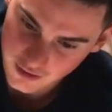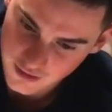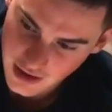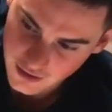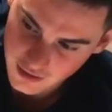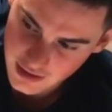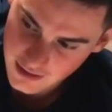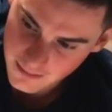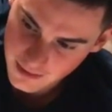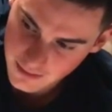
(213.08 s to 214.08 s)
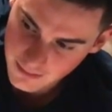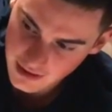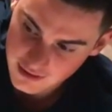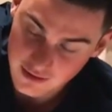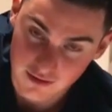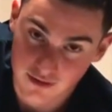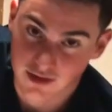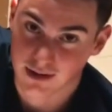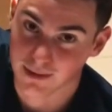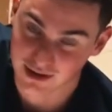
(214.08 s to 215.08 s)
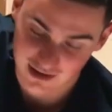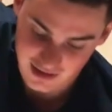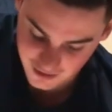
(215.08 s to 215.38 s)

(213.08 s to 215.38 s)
glute, outer hip, compared to the